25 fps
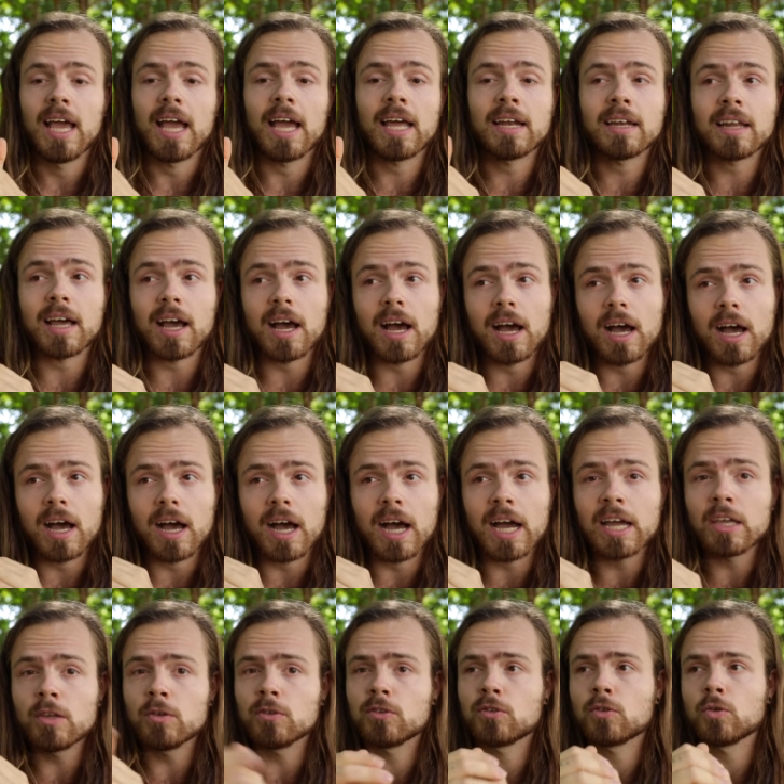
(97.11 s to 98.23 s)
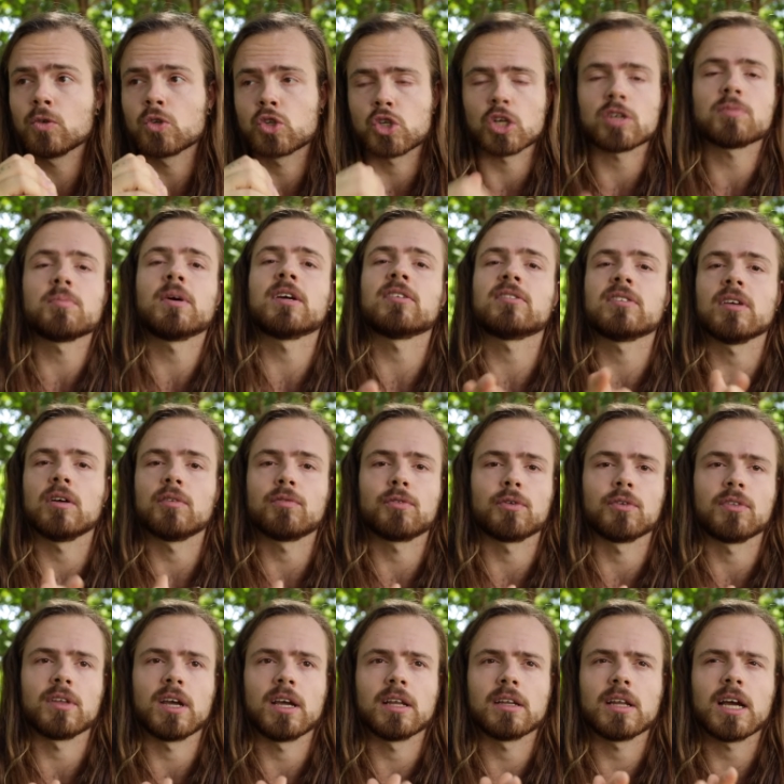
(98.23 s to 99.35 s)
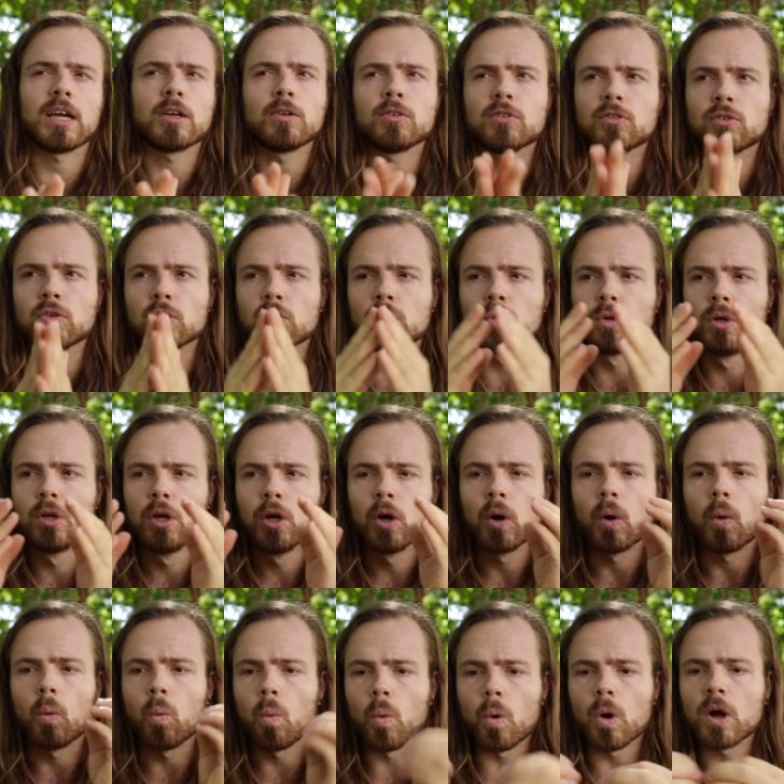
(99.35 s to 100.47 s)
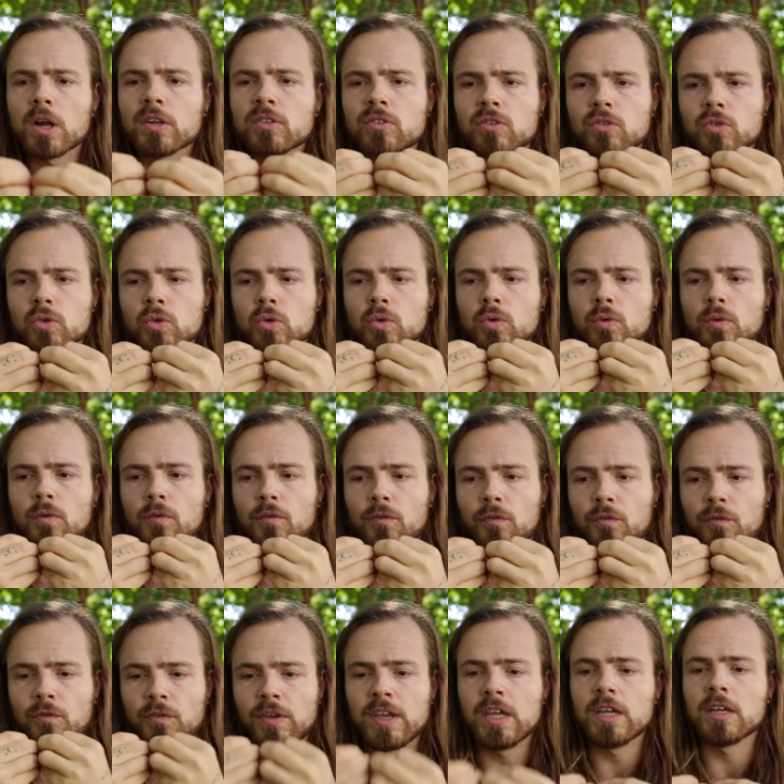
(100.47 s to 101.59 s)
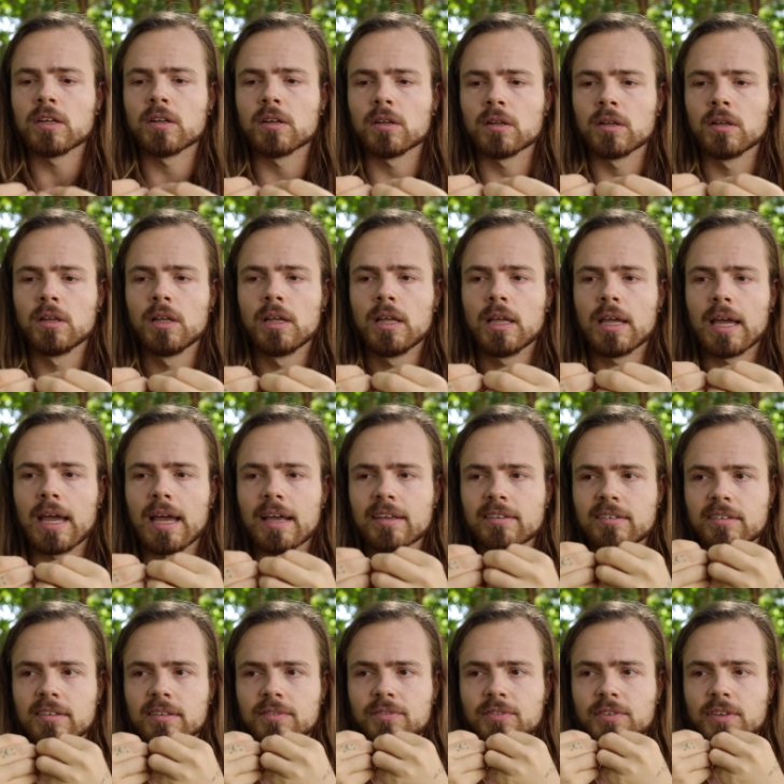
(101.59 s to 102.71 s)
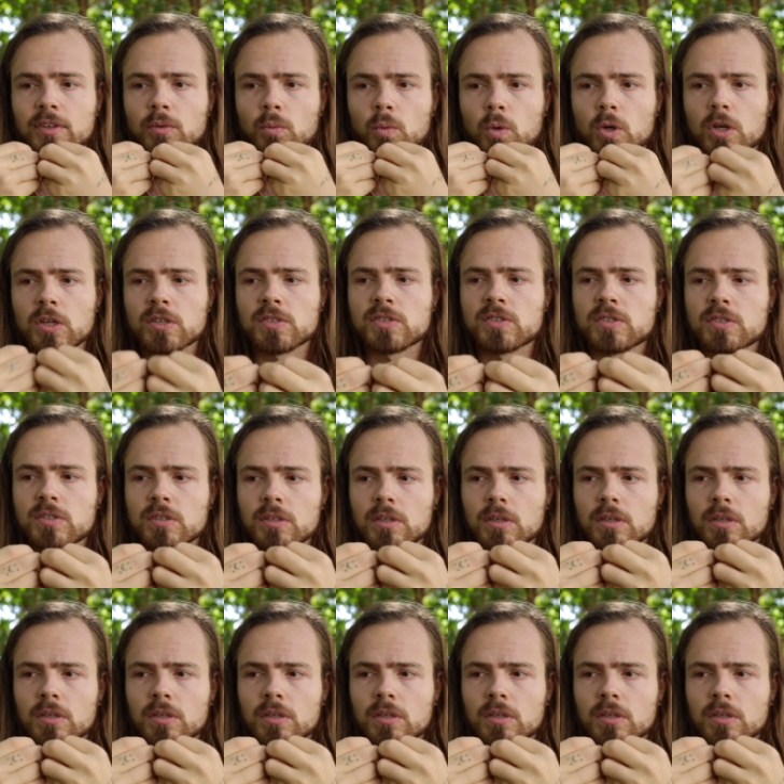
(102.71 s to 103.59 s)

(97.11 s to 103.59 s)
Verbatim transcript: And I used to judge myself for that. I used to want to feel as if it was